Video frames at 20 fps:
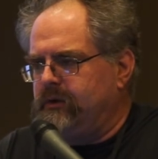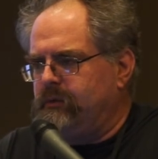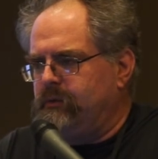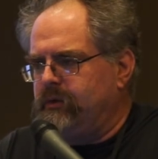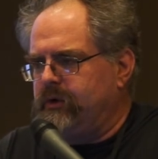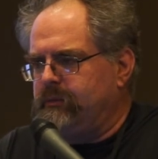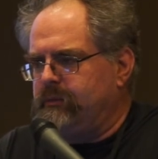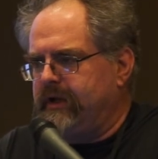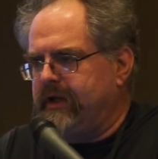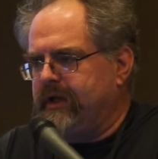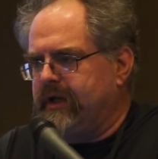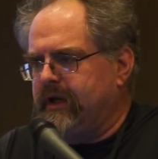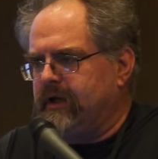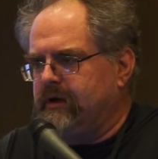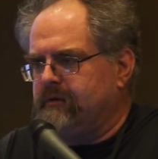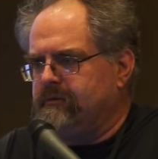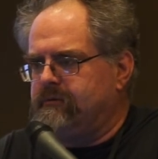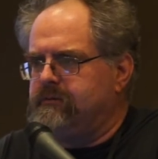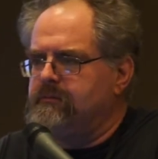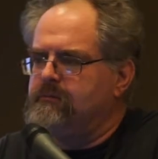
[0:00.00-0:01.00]
when we have
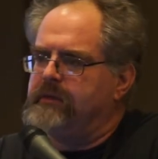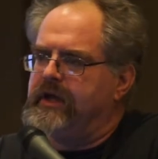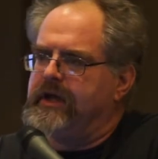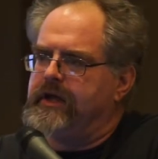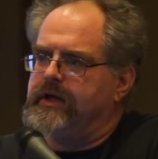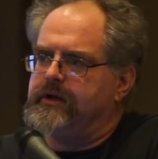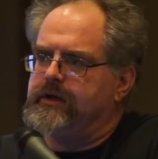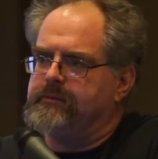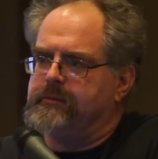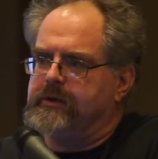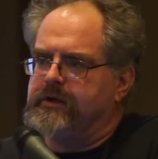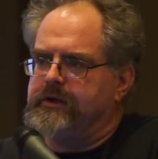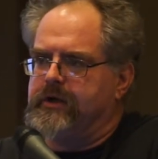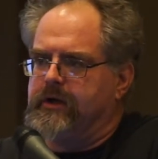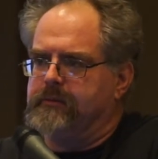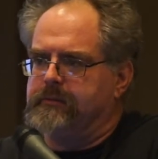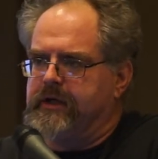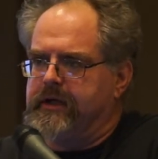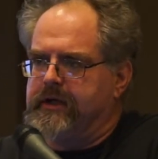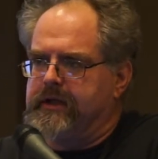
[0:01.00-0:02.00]
management come
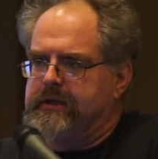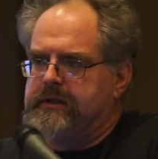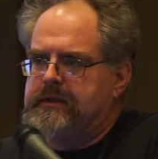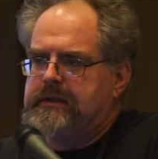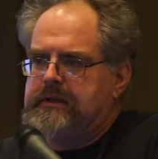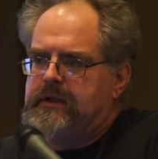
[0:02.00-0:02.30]
in,